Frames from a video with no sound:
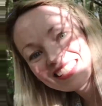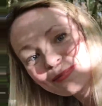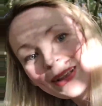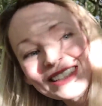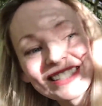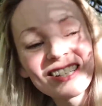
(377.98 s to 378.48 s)
What?
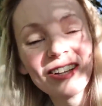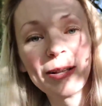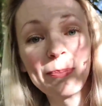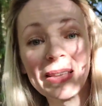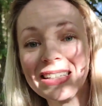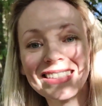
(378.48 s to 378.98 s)
Max is
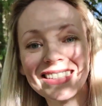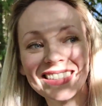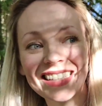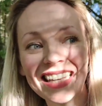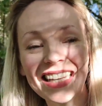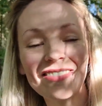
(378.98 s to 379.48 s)
calling
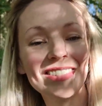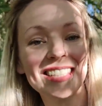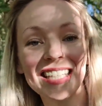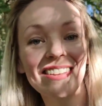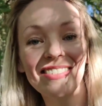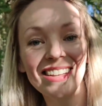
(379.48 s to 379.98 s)
Stiv,
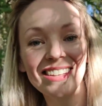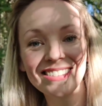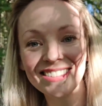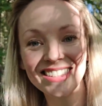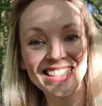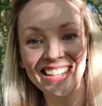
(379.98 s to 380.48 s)
Steven,
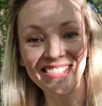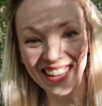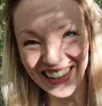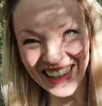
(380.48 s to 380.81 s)
Steven.